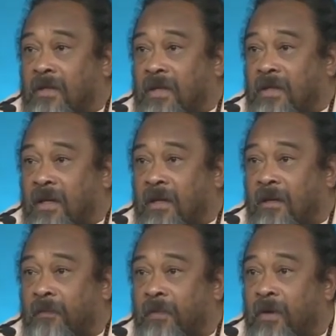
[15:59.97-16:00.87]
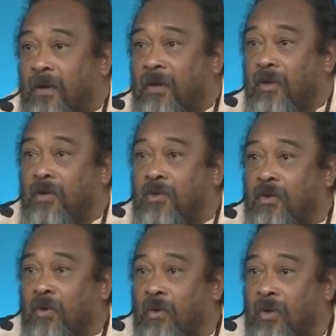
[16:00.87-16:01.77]
satsang
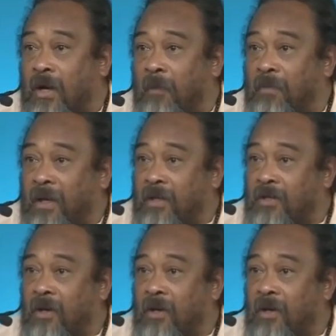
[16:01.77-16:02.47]
to complete